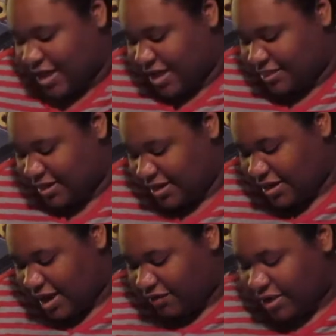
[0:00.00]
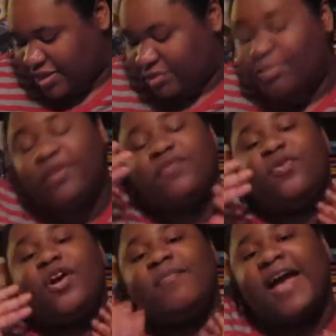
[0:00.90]
And then I read The Big
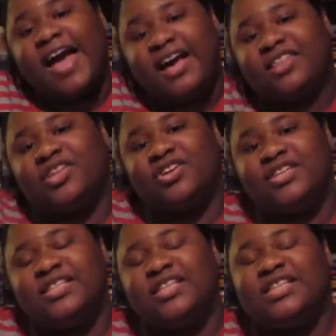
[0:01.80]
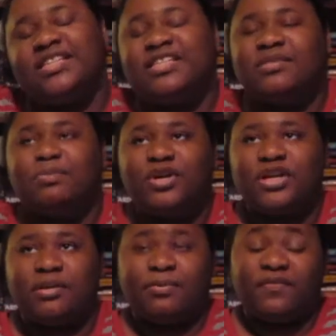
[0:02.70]
Four by Agatha Christie. This is book
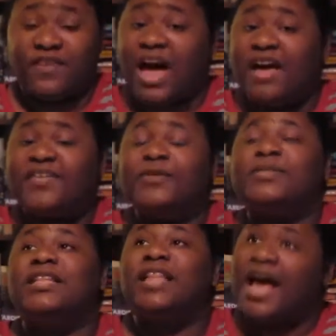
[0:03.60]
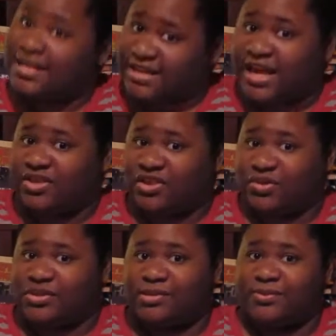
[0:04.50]
number 5, and it was the last Agatha
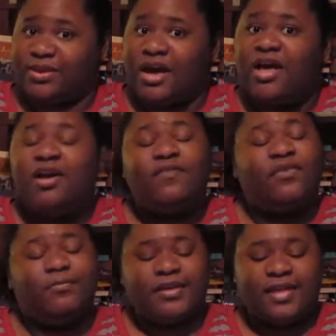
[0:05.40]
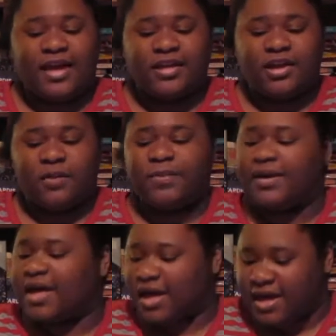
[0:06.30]
Christie book for me that year,
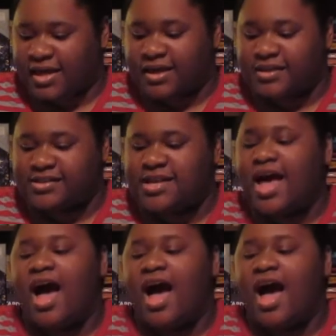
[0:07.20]
because